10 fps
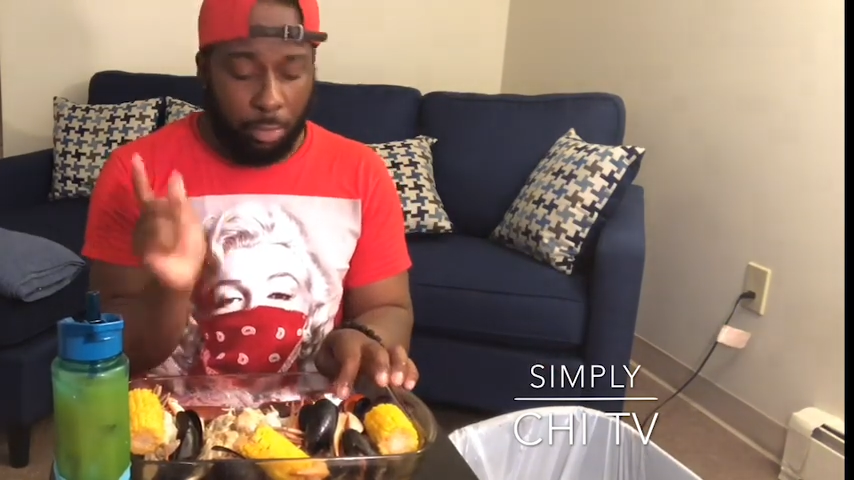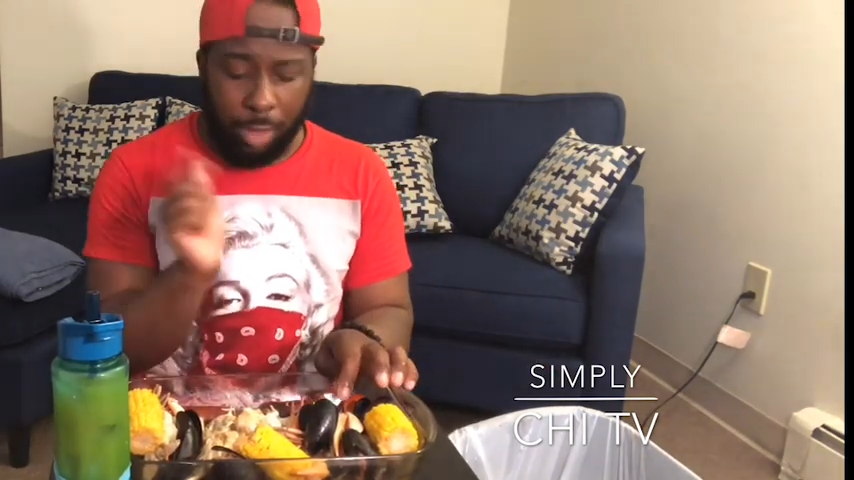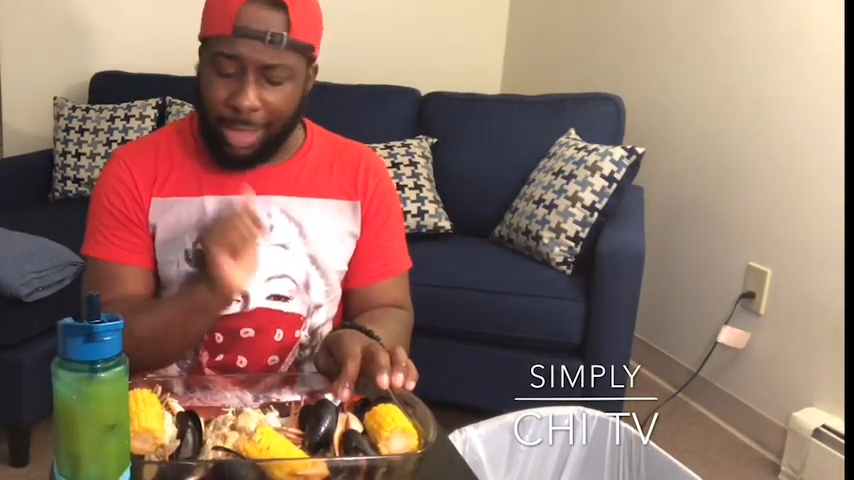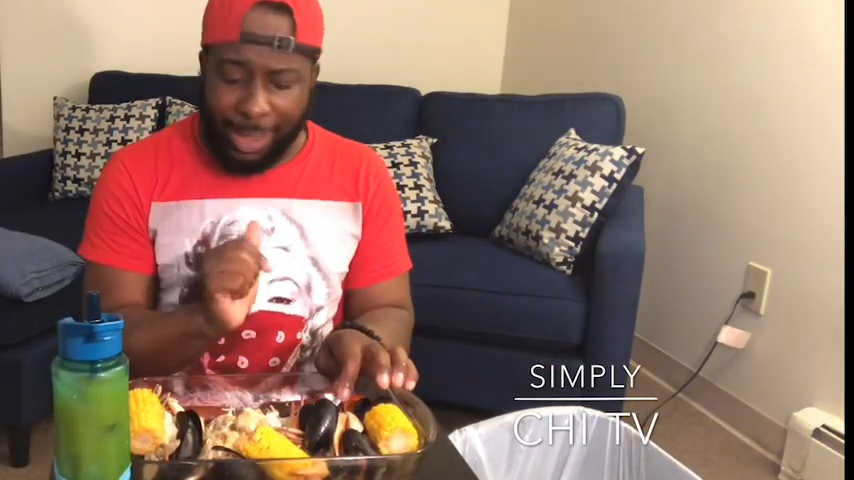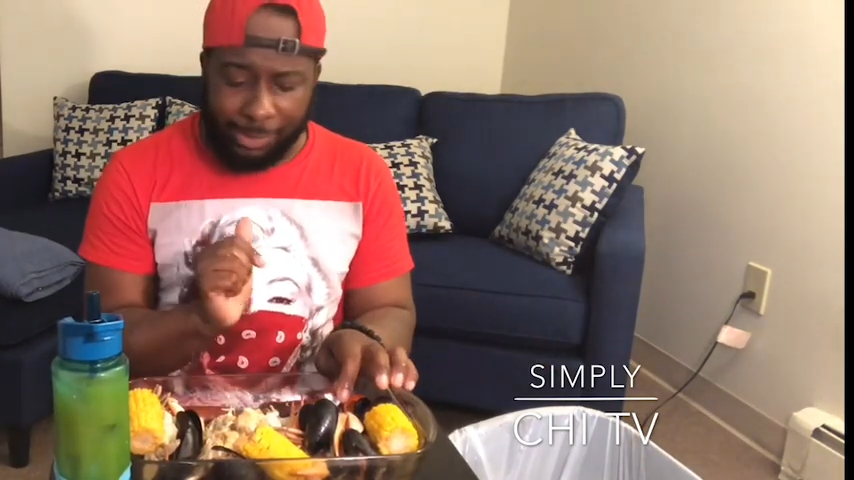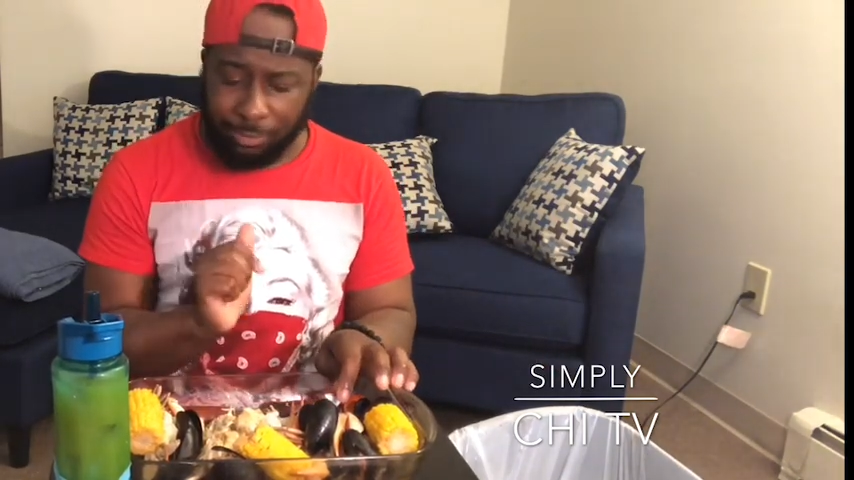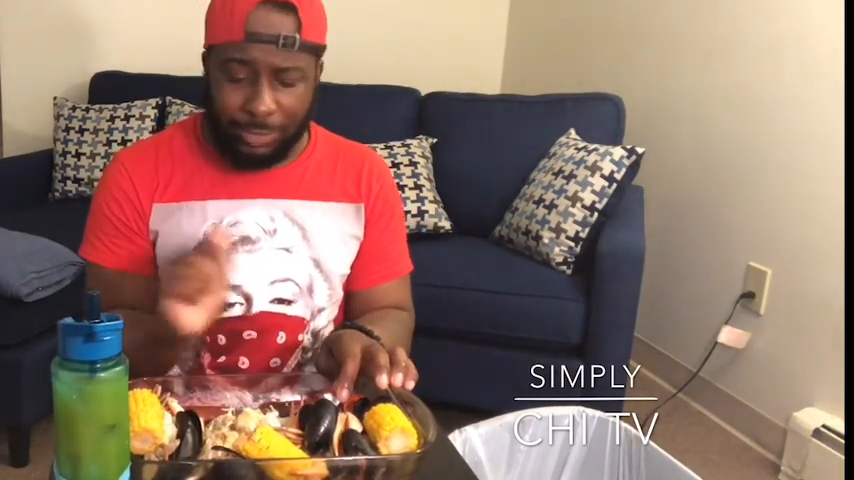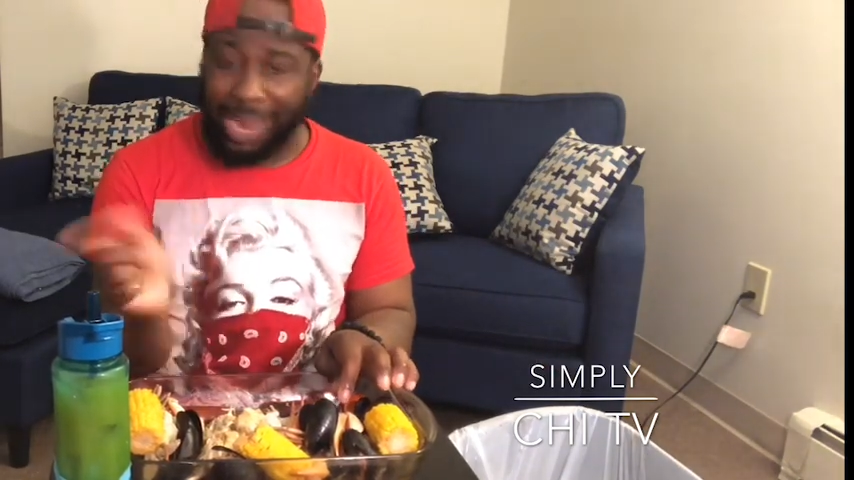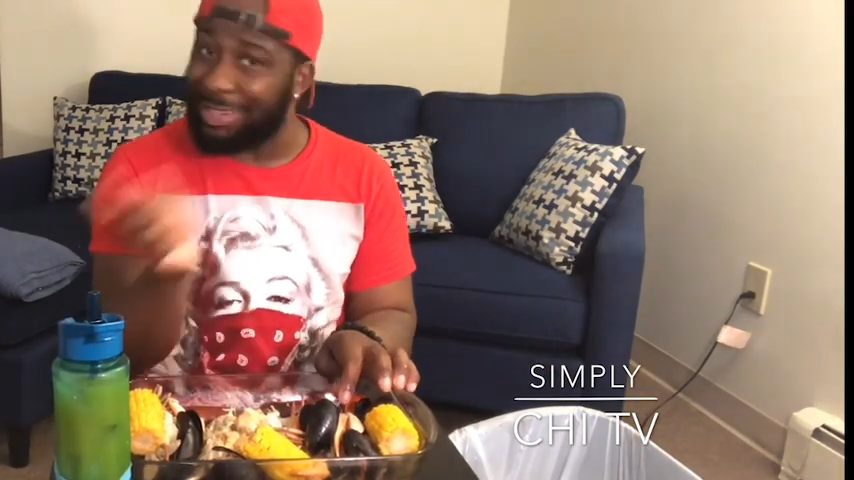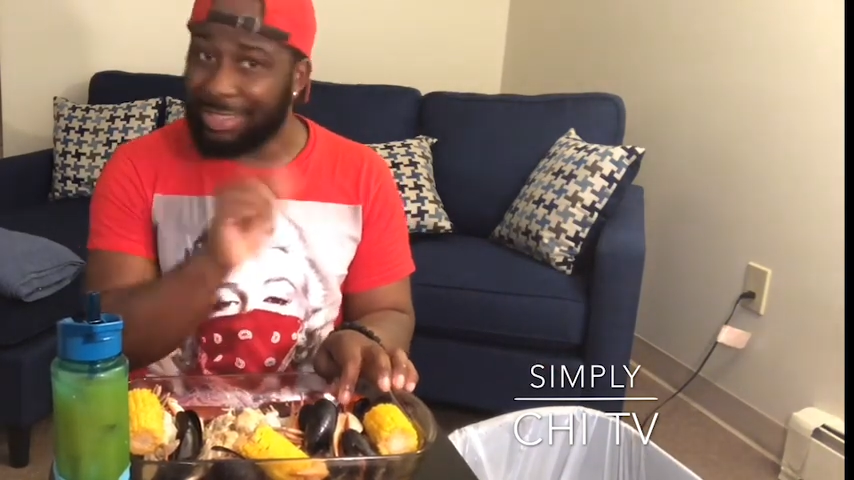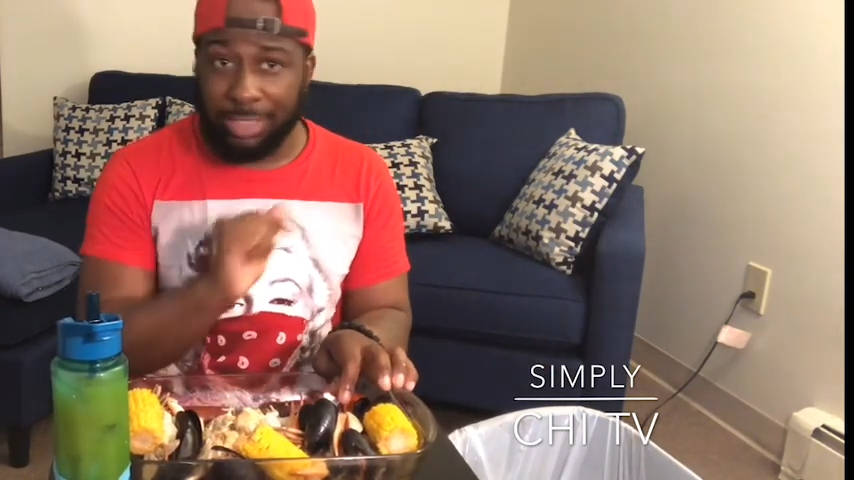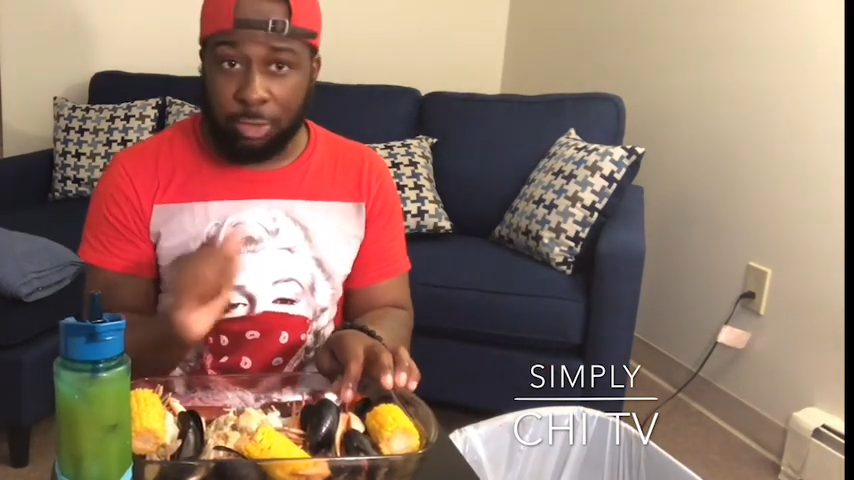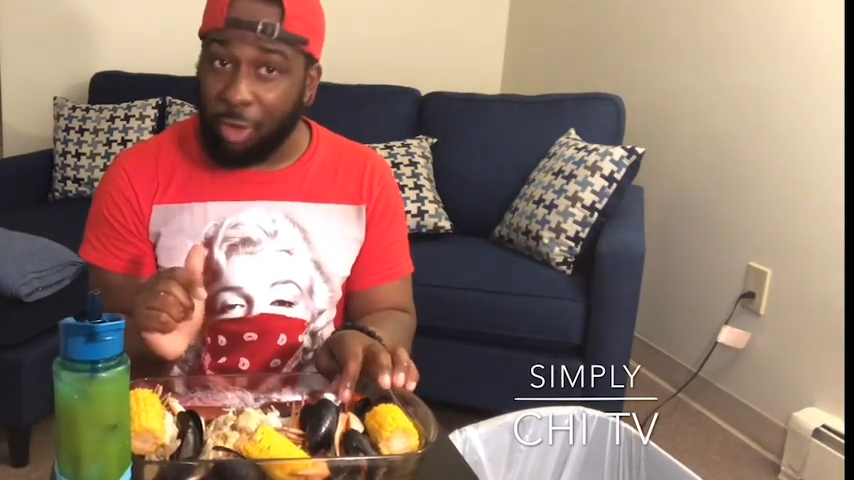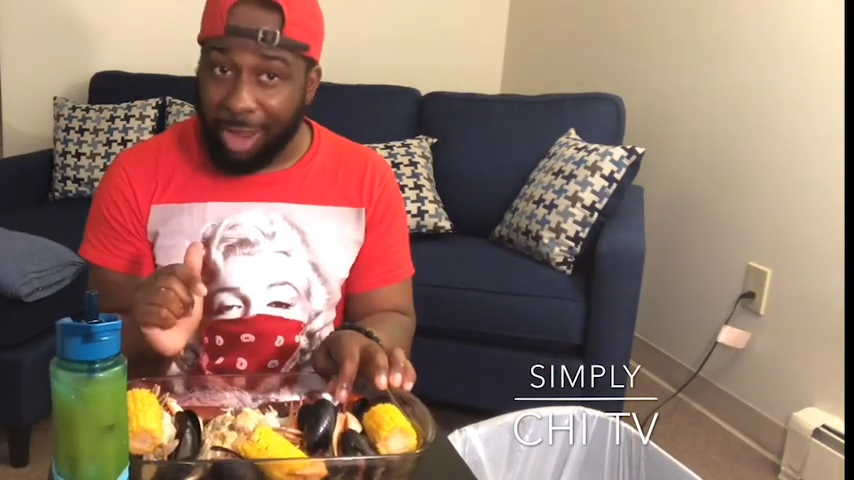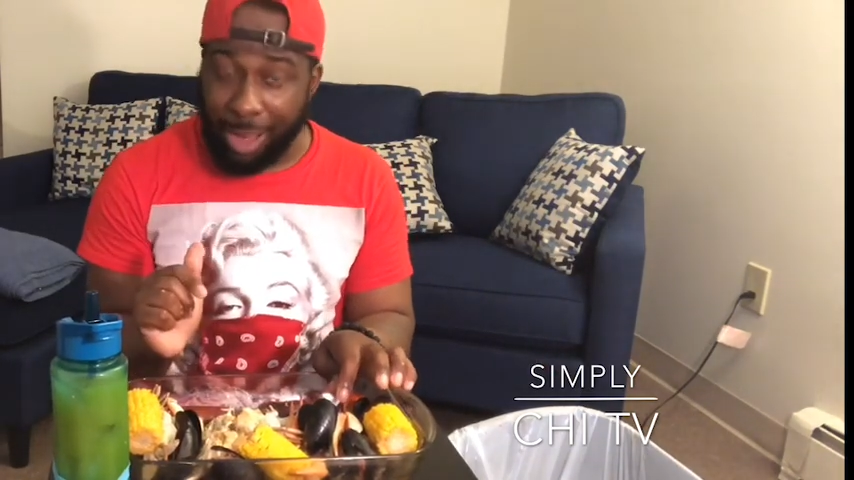like I did a
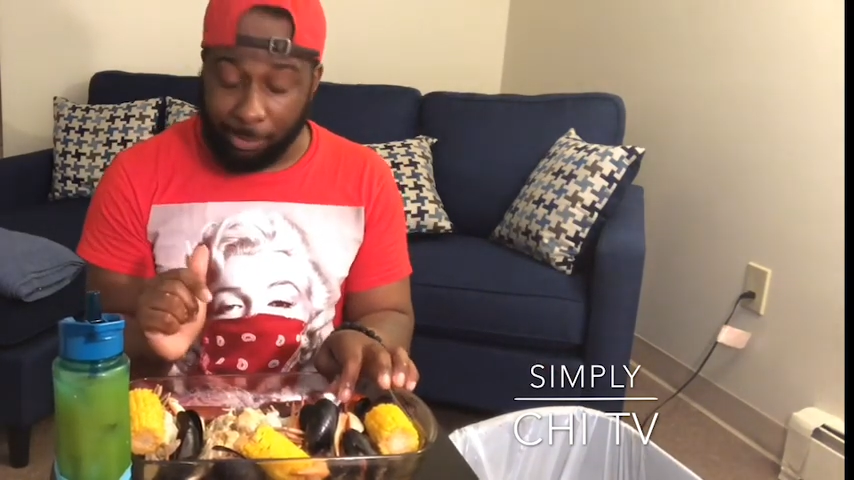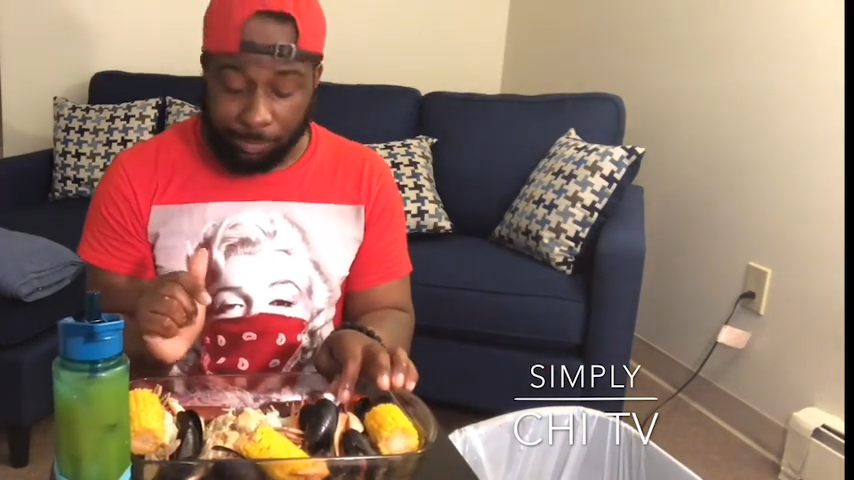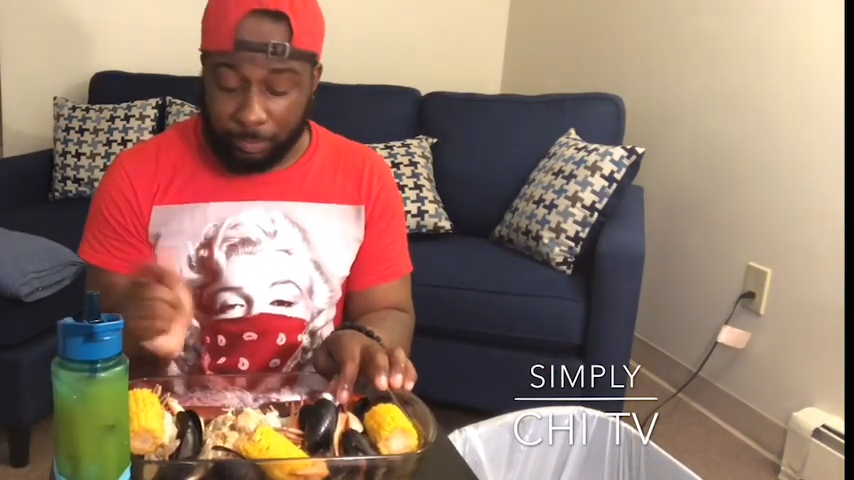crime.